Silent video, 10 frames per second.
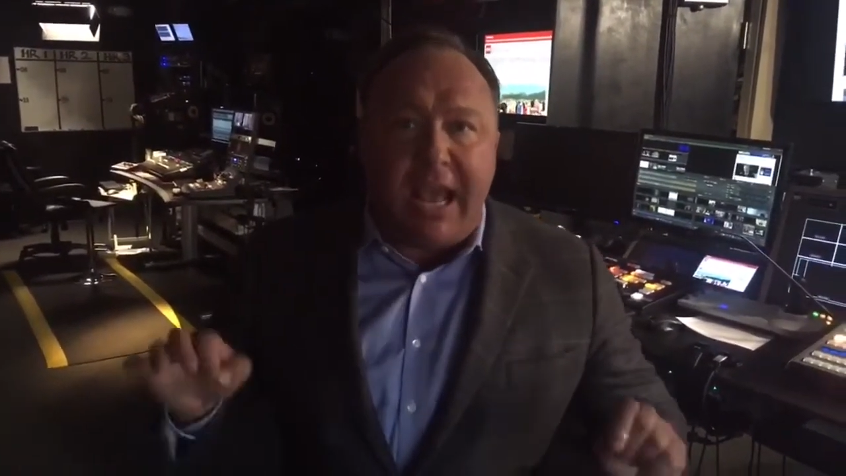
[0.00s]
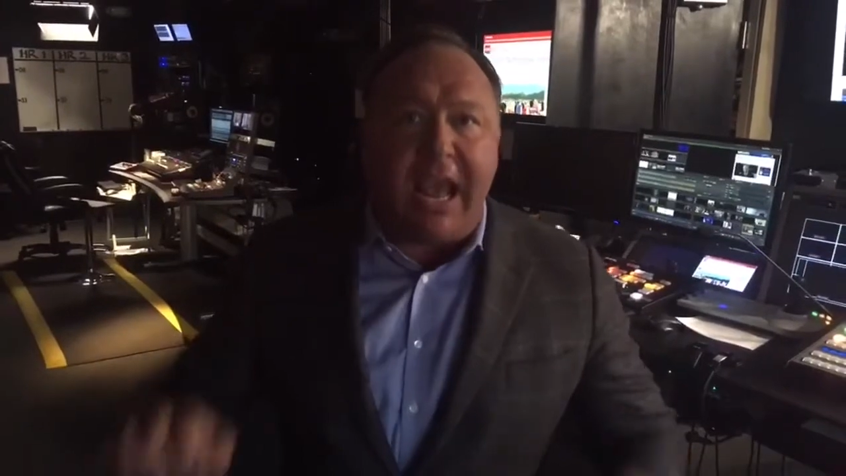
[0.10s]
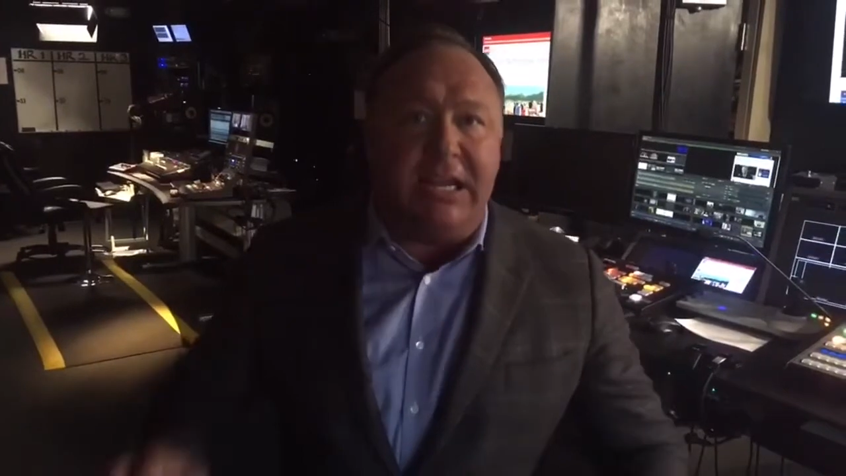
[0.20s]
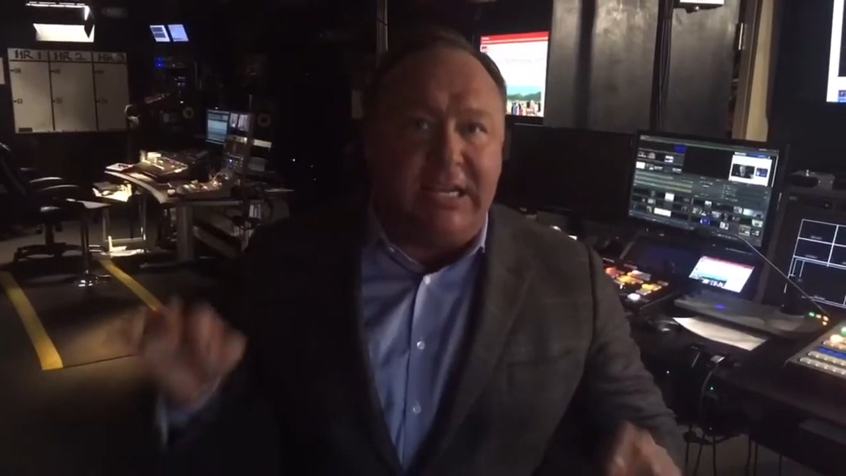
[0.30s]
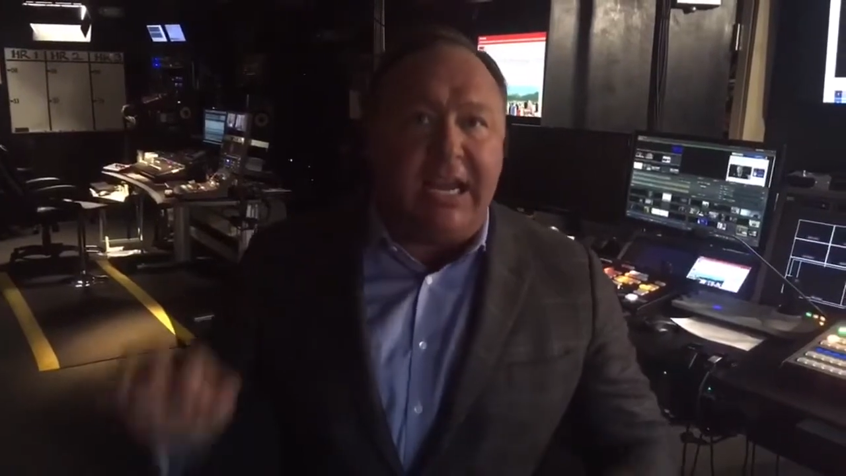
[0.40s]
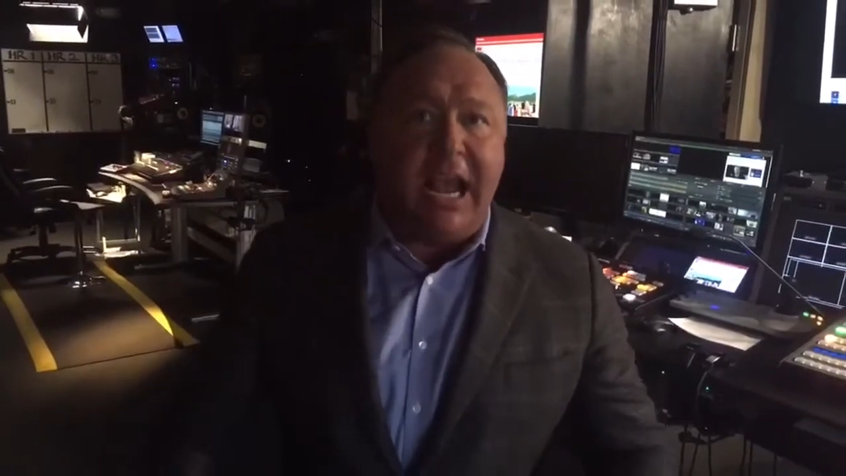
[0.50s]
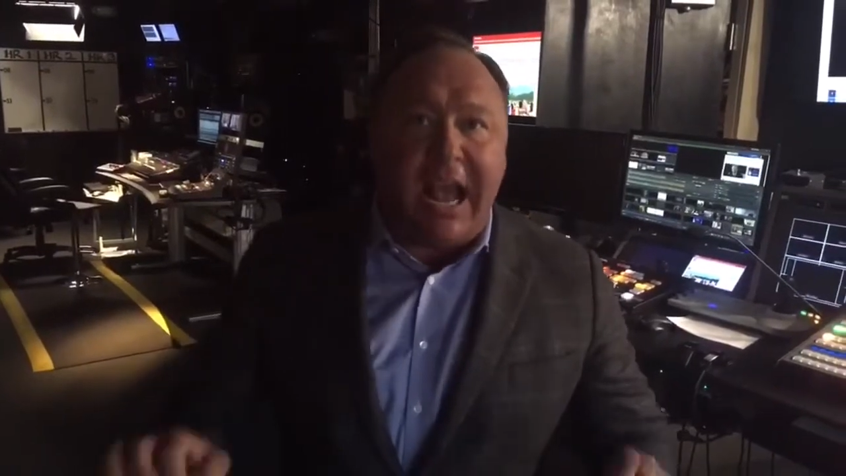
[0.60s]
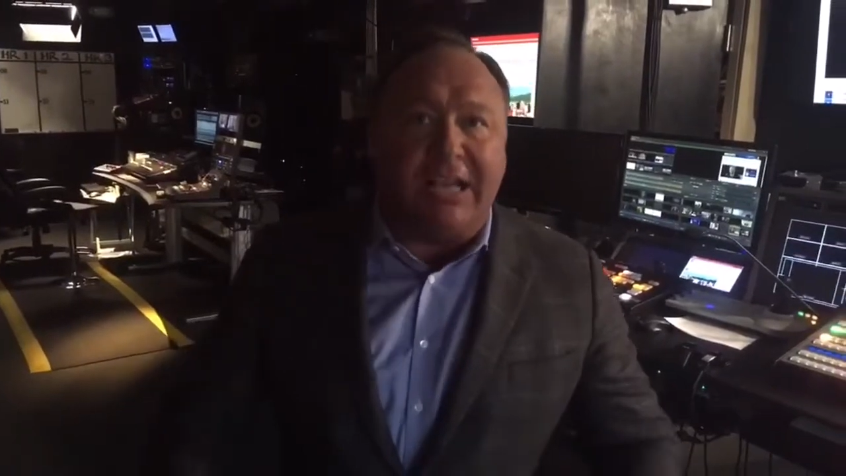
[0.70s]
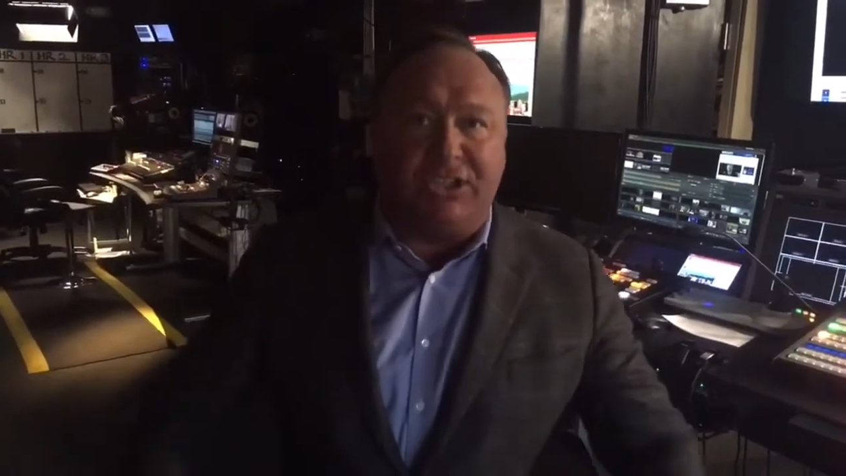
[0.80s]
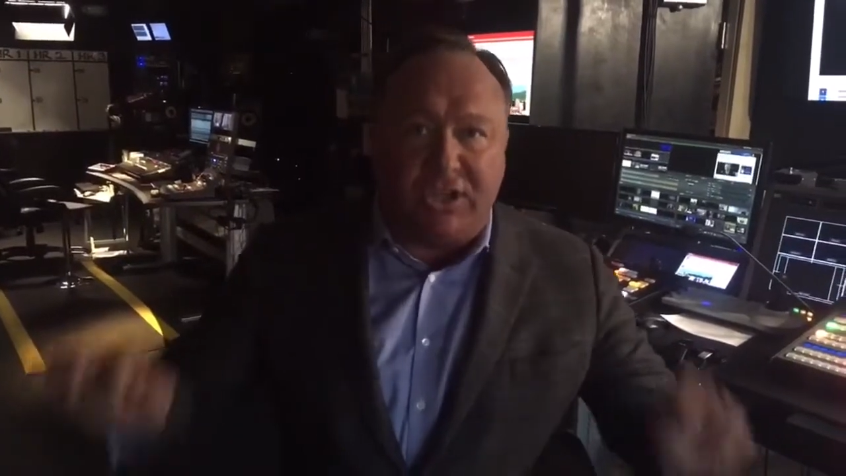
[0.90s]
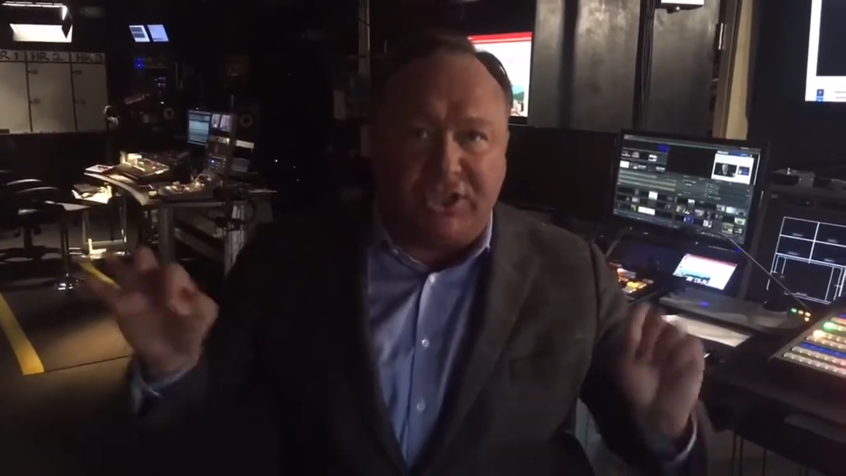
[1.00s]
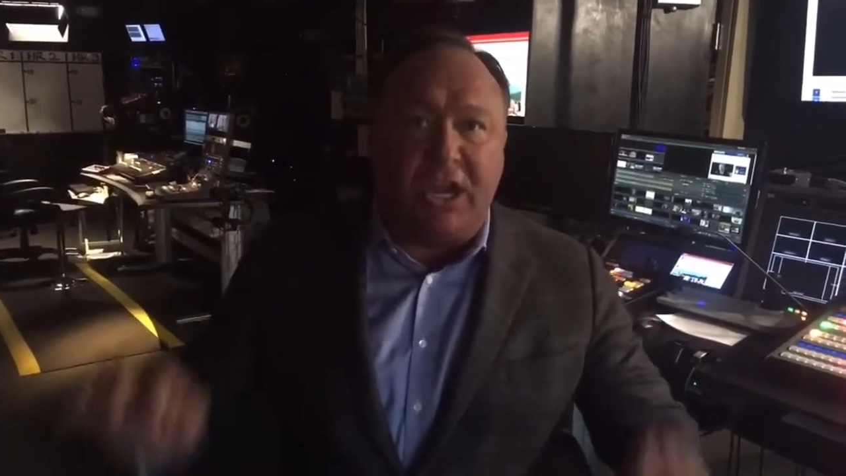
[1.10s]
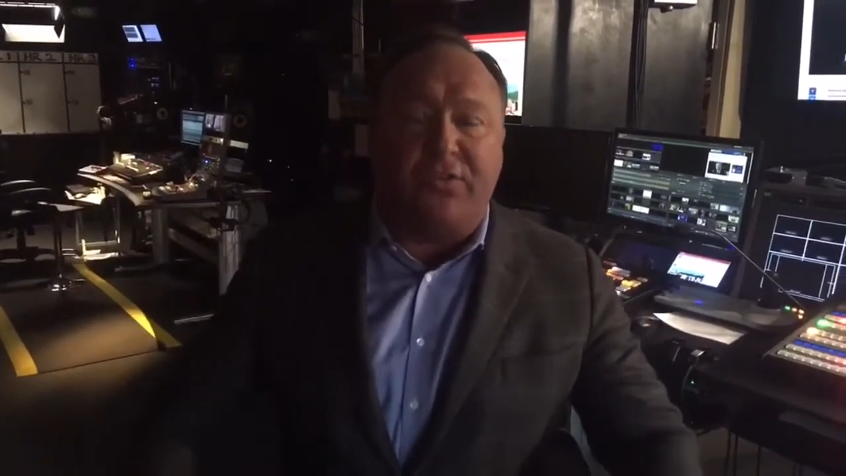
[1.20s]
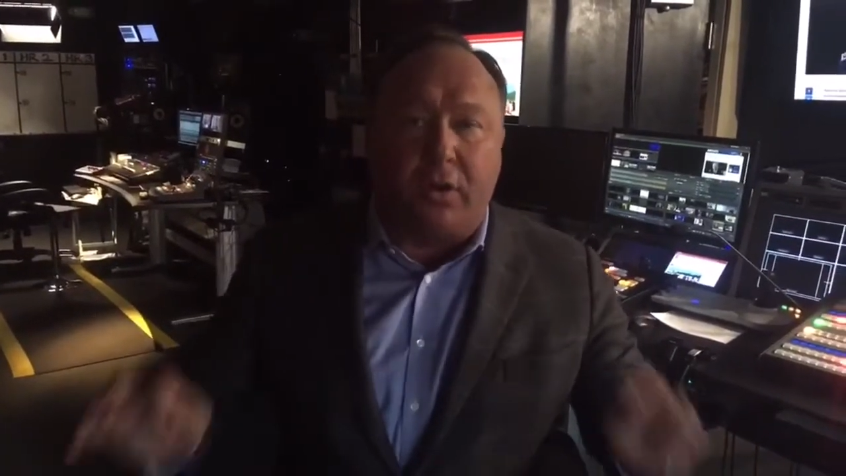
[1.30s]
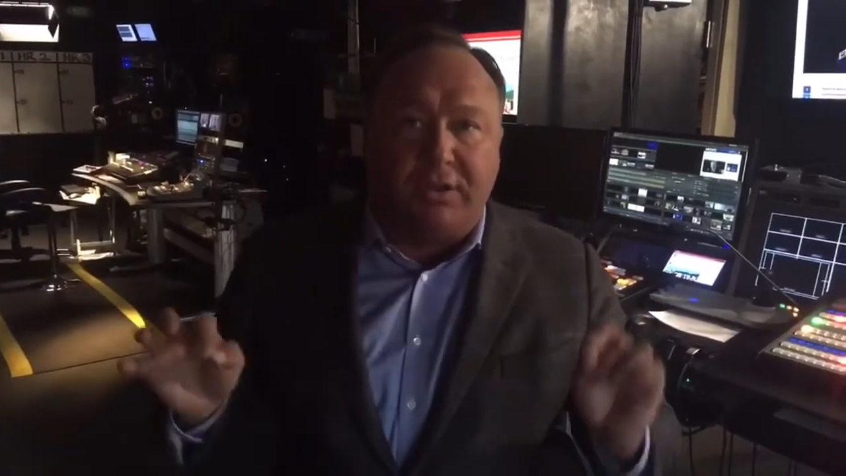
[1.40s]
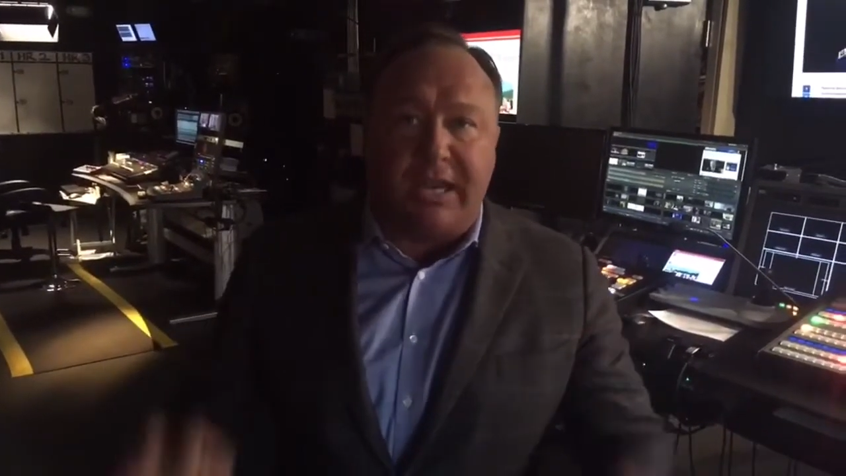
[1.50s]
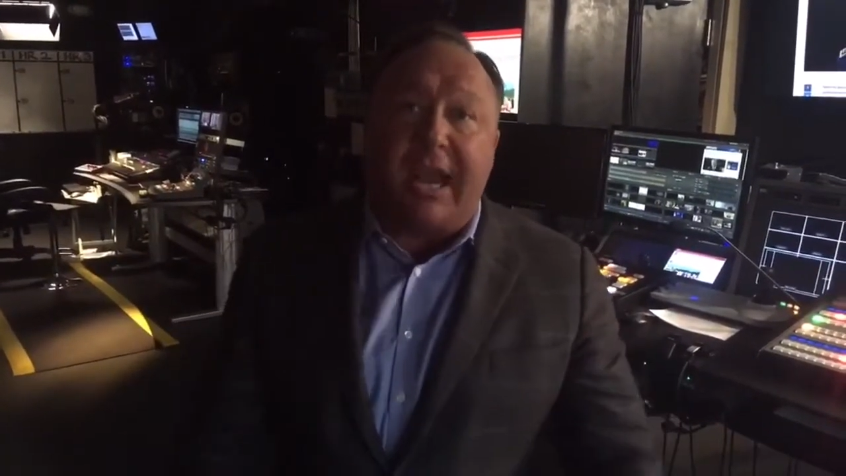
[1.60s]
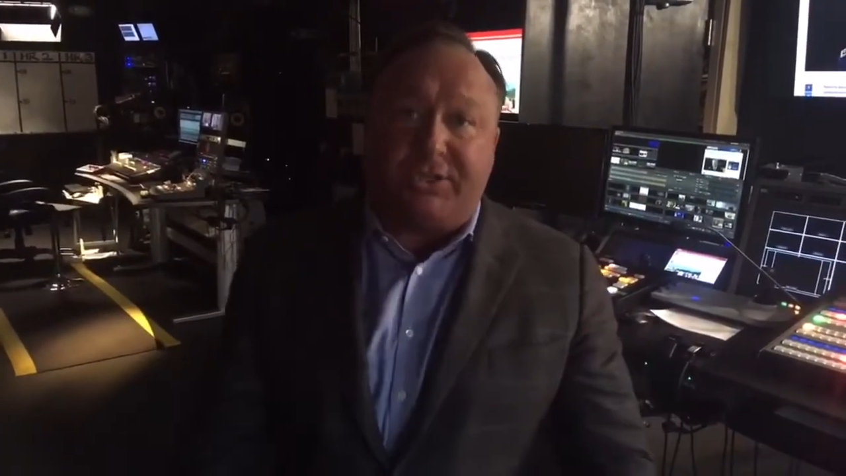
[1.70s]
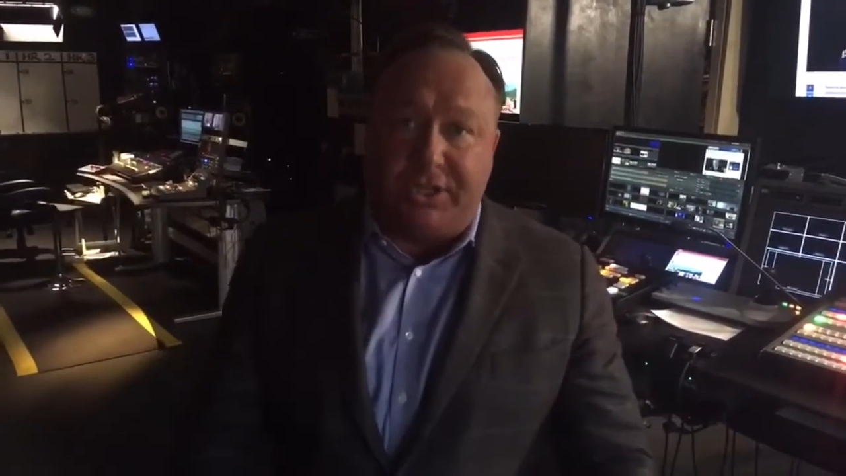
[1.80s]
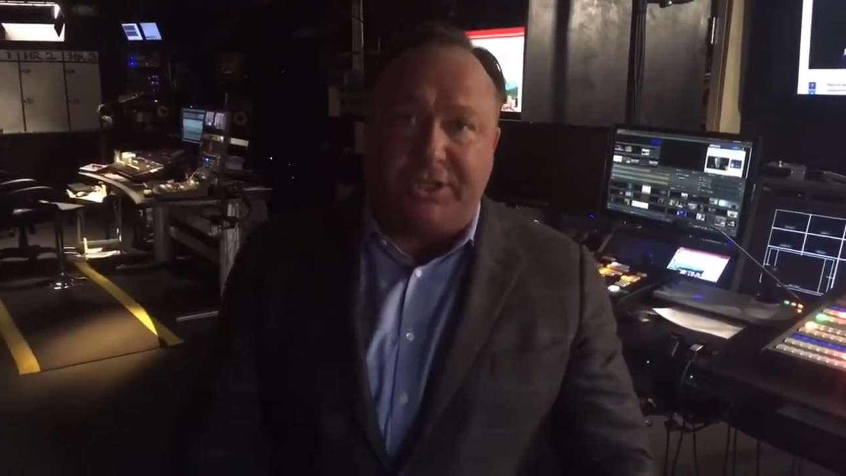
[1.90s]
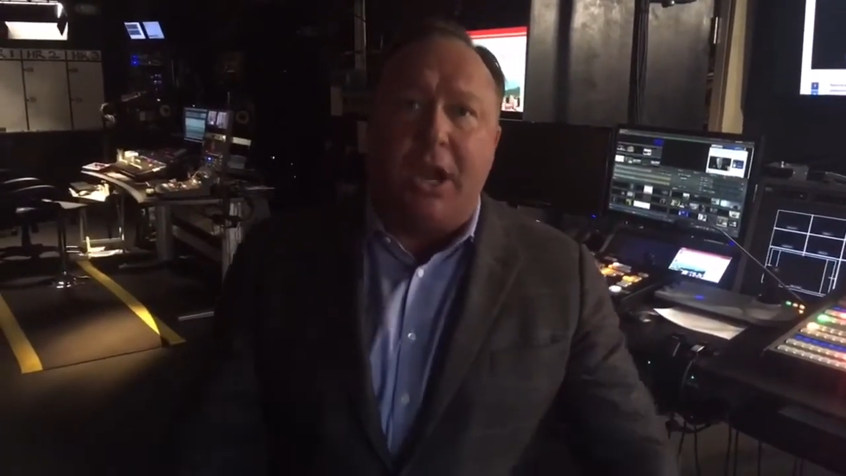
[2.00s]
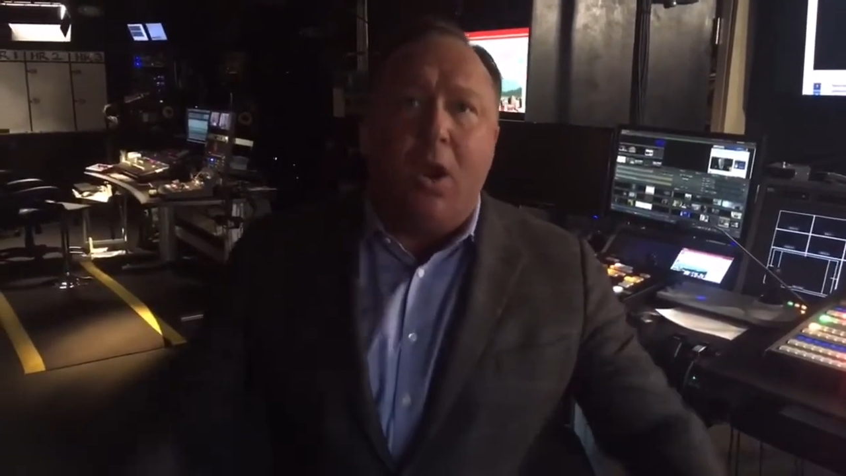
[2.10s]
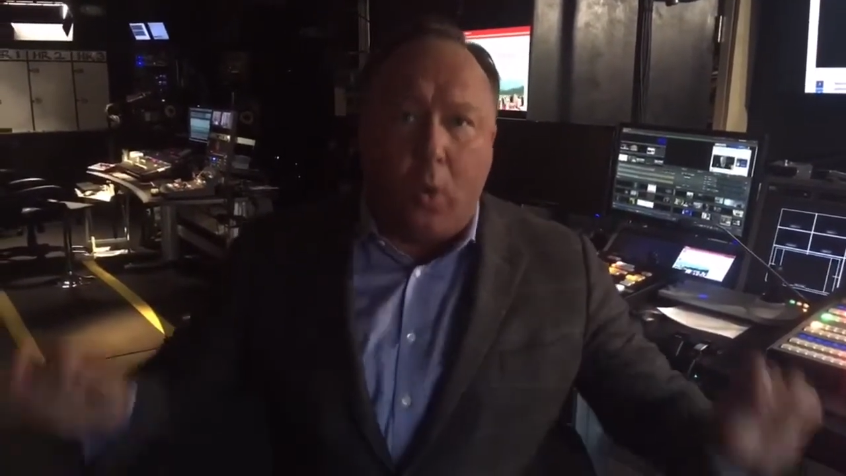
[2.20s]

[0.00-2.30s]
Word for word: ATX Central Texas.